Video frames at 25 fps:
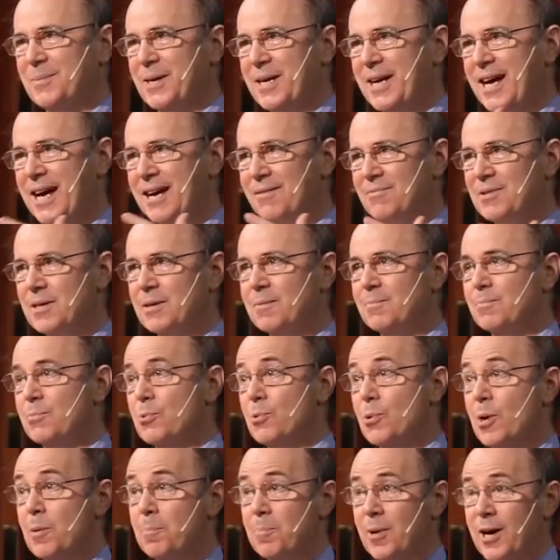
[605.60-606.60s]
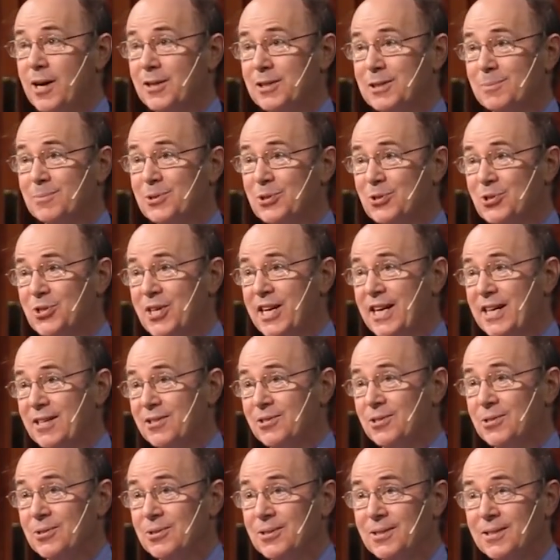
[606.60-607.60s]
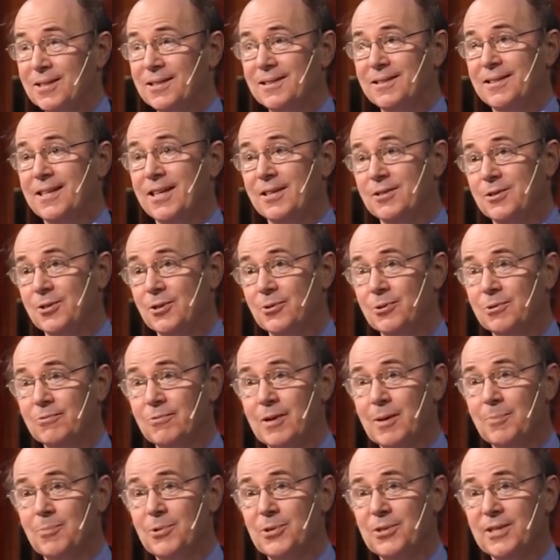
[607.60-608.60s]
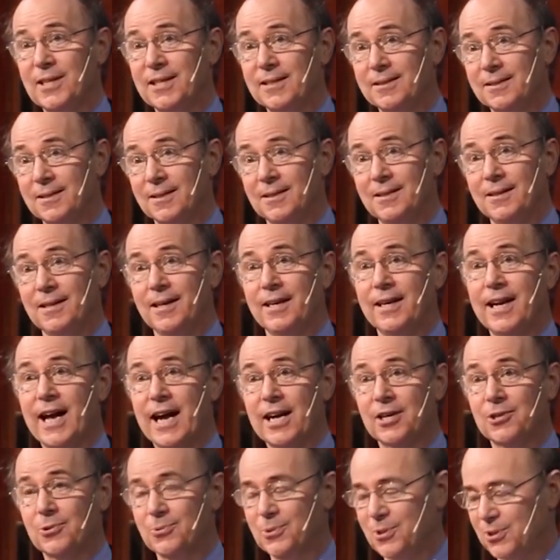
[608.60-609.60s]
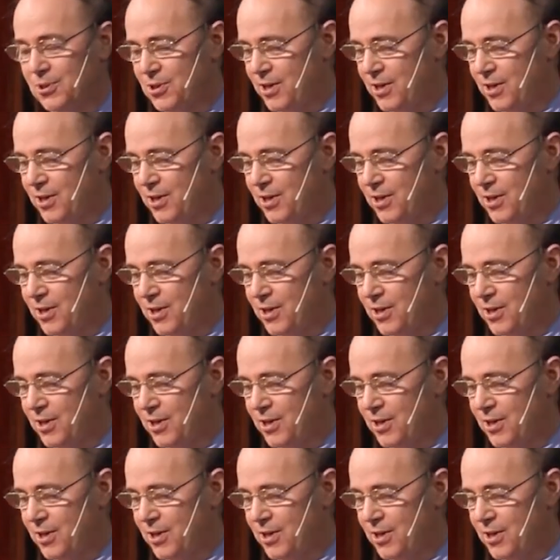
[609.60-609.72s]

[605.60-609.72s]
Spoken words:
by having more possible changes that don't represent an actual